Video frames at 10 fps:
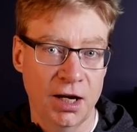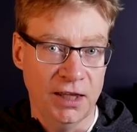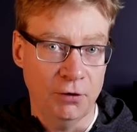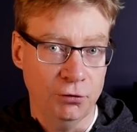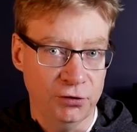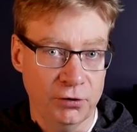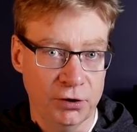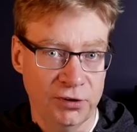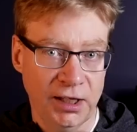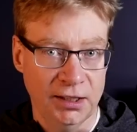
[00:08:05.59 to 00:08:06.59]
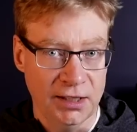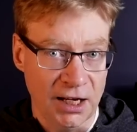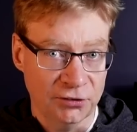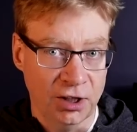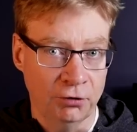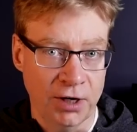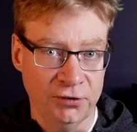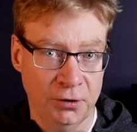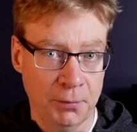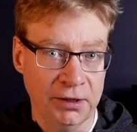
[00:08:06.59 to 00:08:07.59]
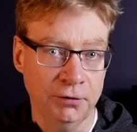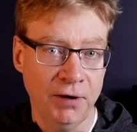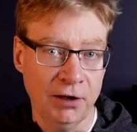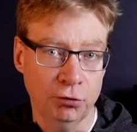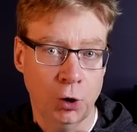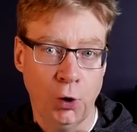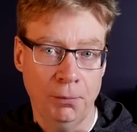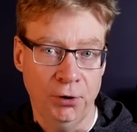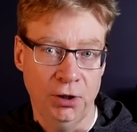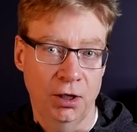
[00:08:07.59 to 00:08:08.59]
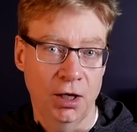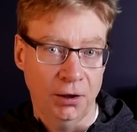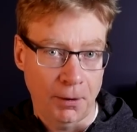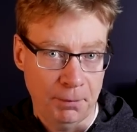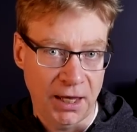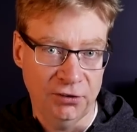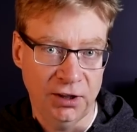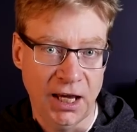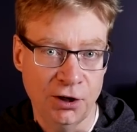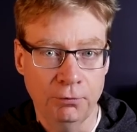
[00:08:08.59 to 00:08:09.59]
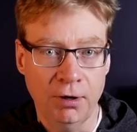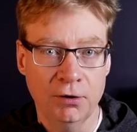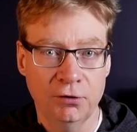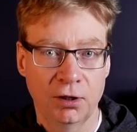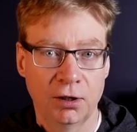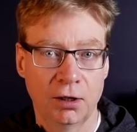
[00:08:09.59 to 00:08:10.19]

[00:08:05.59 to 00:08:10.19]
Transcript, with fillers: They are also using next generation manufacturing equipment compared to Kato Road.